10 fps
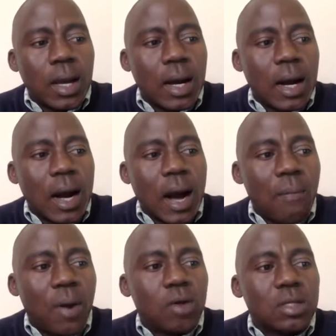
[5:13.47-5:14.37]

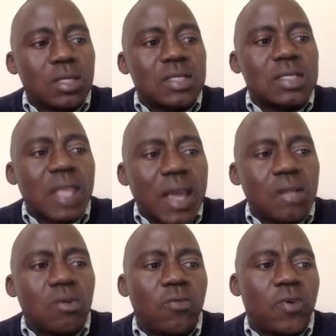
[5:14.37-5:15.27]
about the
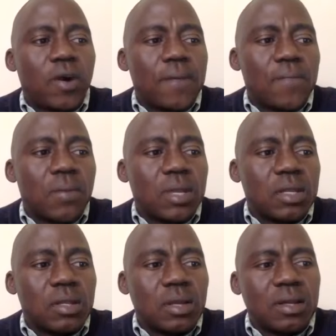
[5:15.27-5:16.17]
state of
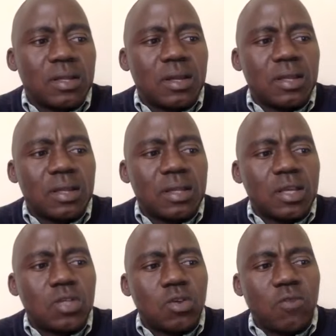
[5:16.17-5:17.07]
the
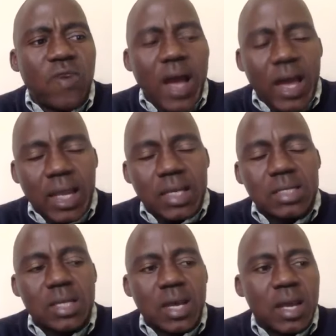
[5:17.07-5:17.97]
issue of
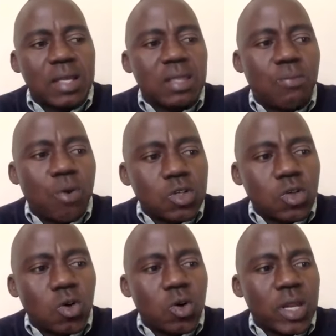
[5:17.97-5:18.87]
violence in the
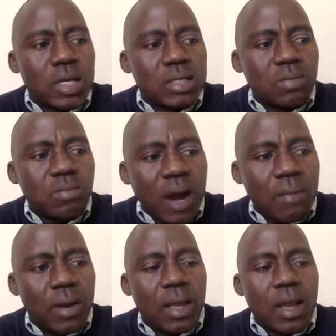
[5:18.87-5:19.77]
post-colonial
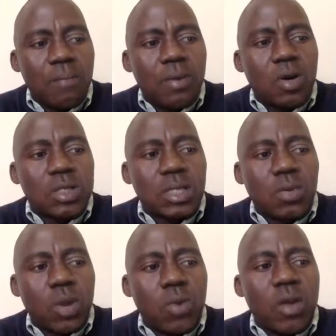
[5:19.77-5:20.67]
Zimbabwe, because
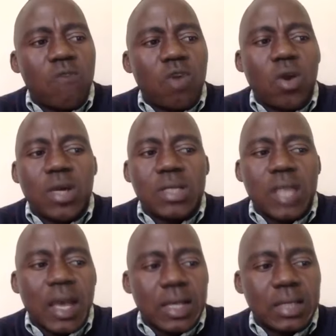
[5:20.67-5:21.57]
we have always
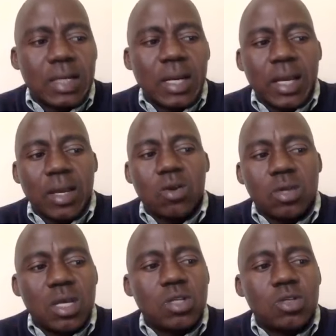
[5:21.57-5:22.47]
had, you know,
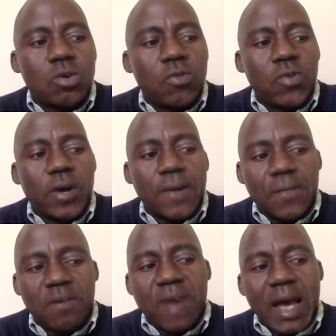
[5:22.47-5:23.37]
the issue of
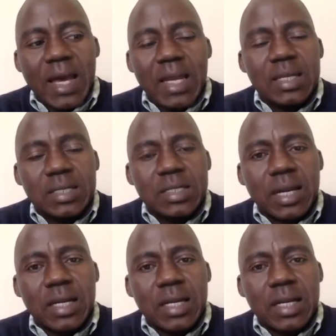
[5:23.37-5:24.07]
violence